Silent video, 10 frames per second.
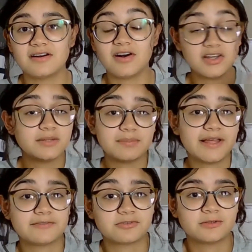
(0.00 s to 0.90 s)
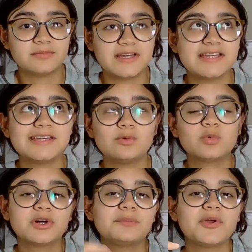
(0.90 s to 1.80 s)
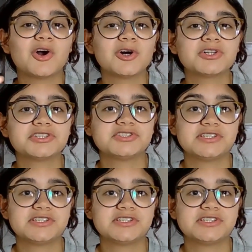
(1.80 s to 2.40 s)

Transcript: on the platform, it will be harder